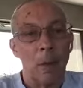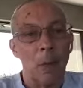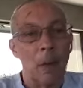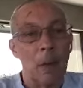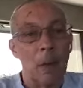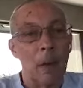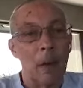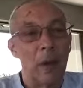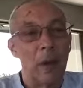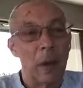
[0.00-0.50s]

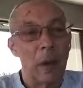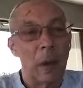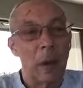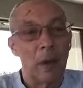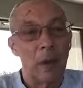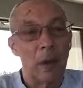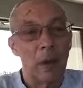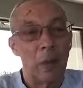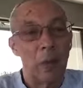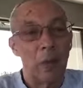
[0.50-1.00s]
Okay,
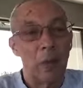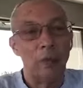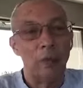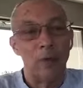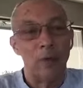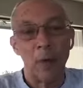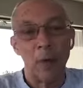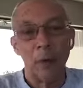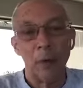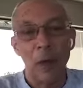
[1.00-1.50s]
you know, as
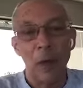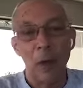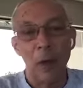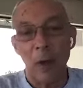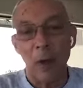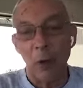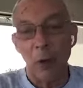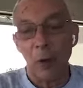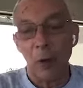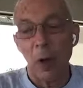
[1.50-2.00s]
far as
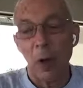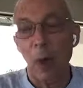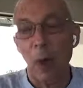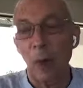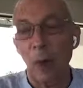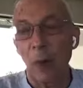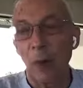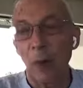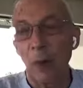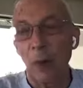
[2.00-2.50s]
other
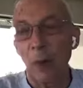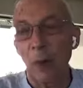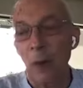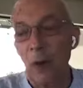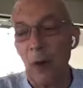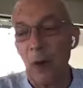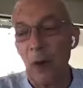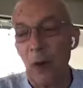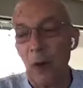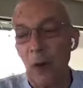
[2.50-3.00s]
comments are
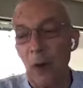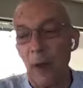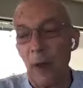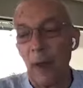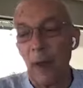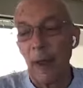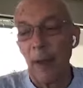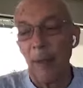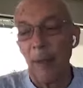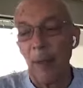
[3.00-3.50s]
concerned
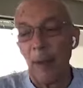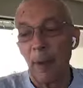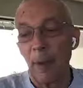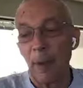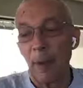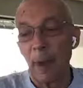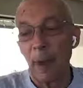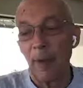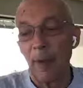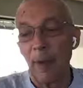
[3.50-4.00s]

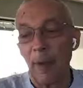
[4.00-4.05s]
about